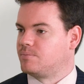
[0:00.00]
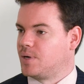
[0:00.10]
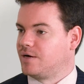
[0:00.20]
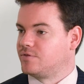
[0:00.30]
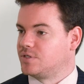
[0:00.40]

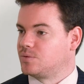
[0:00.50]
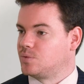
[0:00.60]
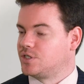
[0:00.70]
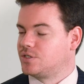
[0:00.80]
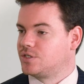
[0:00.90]
buffers,
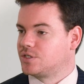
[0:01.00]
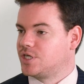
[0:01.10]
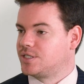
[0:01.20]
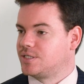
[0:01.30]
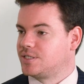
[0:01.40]
which
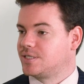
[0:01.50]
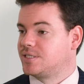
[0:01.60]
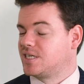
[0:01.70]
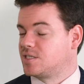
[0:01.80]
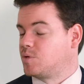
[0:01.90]
suggests that he's going
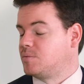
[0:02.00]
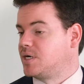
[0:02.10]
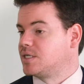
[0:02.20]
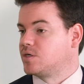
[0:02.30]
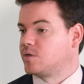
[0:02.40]
to touch upon
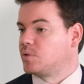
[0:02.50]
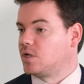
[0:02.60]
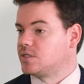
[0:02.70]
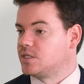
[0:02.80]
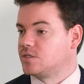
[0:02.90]
monetary
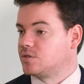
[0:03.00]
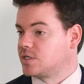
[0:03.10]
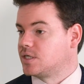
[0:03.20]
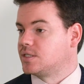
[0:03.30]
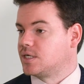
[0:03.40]
policy. He's
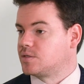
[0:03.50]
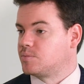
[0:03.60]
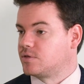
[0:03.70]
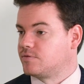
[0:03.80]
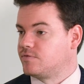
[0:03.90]
also going to touch
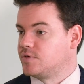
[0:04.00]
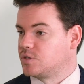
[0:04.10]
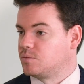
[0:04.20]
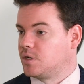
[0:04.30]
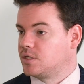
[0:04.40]
upon
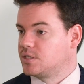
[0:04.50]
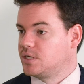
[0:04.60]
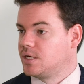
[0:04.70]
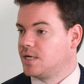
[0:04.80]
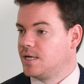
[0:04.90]
fiscal
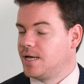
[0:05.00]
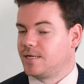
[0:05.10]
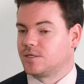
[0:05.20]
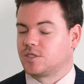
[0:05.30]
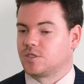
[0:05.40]
policy.
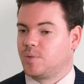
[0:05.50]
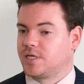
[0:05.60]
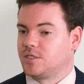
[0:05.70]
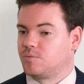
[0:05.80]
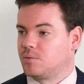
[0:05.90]
And I
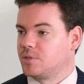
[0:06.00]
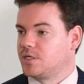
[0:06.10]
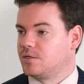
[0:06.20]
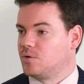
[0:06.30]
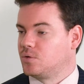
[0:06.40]
suspect he's
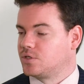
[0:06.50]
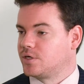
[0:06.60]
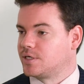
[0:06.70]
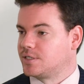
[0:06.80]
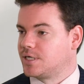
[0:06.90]
probably also
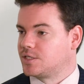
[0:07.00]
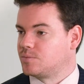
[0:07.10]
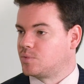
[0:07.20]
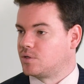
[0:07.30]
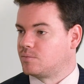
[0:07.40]
going to touch
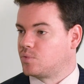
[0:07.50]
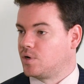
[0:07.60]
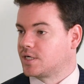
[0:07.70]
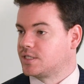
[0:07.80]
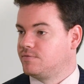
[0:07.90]
upon
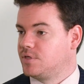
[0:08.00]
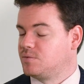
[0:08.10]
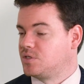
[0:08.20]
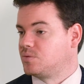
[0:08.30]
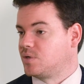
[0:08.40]
productivity,
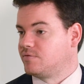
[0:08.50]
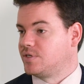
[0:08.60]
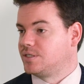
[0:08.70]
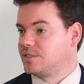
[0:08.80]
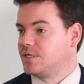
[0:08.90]
which is one of
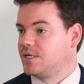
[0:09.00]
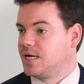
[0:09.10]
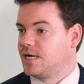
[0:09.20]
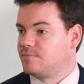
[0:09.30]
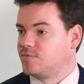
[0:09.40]
his
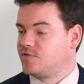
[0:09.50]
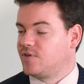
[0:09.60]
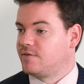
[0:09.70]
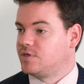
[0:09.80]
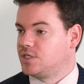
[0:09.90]

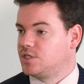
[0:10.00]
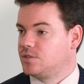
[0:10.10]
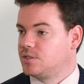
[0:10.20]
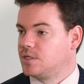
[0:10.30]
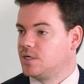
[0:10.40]
favoured
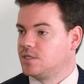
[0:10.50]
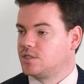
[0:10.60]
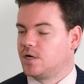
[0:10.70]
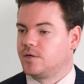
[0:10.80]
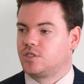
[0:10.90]
issues.
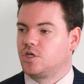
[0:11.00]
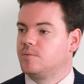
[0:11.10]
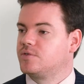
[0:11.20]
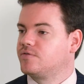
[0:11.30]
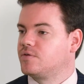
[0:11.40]
So in
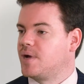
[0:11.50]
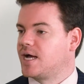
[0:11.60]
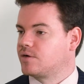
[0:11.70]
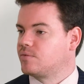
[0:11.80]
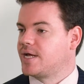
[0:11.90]
terms of the
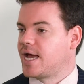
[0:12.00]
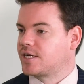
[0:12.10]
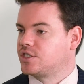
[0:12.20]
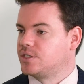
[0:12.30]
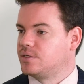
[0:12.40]
market
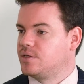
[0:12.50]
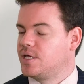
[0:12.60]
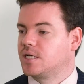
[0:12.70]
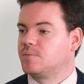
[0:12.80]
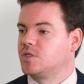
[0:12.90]
reaction,
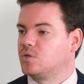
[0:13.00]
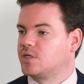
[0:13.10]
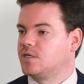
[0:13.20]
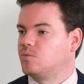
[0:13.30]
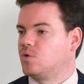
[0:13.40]
they're going to be
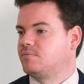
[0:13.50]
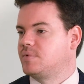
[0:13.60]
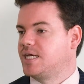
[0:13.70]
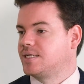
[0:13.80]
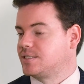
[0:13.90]
looking at what
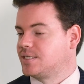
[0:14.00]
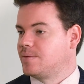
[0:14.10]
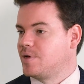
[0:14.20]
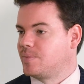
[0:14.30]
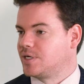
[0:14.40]
he has to say
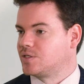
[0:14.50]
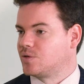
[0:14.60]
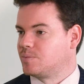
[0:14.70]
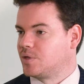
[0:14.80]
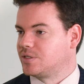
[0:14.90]
about
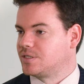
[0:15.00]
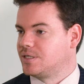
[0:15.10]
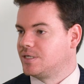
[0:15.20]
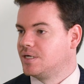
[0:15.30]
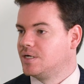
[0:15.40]
monetary
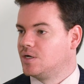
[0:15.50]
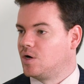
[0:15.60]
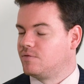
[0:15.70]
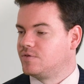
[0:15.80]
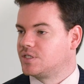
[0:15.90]
policy,
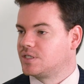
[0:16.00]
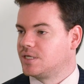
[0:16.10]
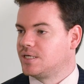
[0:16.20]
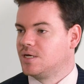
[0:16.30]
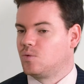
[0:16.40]

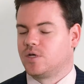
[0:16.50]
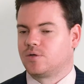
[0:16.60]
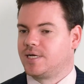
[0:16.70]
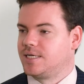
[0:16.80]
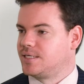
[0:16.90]
obviously,
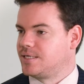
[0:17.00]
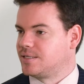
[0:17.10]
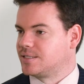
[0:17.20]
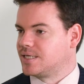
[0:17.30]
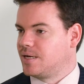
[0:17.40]
whether he has
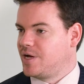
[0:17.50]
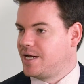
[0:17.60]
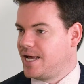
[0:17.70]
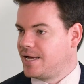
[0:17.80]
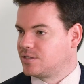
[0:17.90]
anything to say about
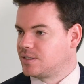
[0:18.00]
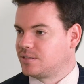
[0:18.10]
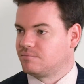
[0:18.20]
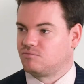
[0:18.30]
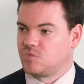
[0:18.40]

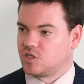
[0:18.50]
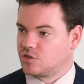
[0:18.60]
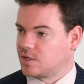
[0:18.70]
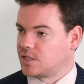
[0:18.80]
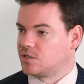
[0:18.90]
housing, the
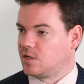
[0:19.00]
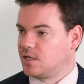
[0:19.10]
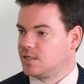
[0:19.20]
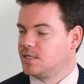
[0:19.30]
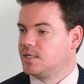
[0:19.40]
Australian
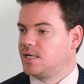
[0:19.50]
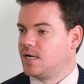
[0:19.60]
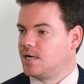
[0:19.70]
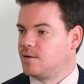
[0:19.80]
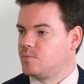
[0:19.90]
dollar.
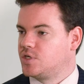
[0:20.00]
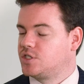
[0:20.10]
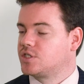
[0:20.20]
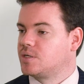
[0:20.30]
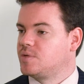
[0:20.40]
But it's
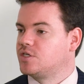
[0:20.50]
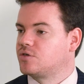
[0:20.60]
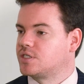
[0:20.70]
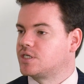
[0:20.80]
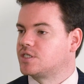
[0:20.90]
just going to be
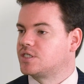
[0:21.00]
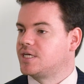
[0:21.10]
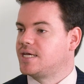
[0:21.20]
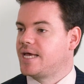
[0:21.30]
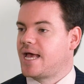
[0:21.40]
interesting to
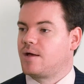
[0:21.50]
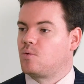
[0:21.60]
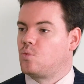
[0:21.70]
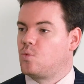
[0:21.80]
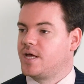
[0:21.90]
see
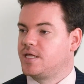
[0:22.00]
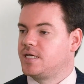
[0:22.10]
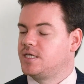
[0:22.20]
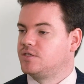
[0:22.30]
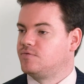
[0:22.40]
whether
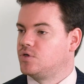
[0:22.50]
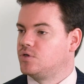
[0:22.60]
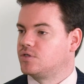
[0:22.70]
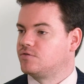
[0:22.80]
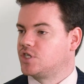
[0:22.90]
his
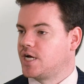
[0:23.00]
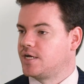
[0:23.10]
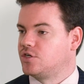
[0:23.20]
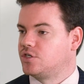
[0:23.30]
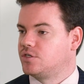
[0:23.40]
views have
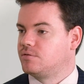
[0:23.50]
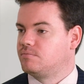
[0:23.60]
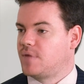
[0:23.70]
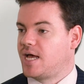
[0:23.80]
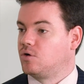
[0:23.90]
changed
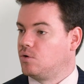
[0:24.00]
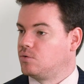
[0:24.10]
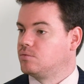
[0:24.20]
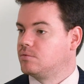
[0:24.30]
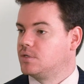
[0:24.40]
at
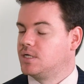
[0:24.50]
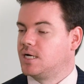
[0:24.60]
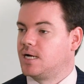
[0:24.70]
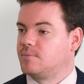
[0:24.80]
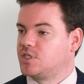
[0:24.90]
all
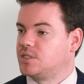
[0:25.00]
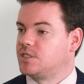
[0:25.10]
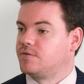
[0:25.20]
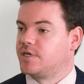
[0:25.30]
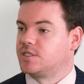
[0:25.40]
since
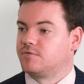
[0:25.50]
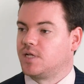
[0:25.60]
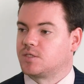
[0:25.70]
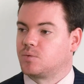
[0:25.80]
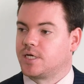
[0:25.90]
the events of
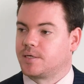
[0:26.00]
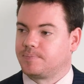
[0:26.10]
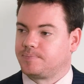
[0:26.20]
last week.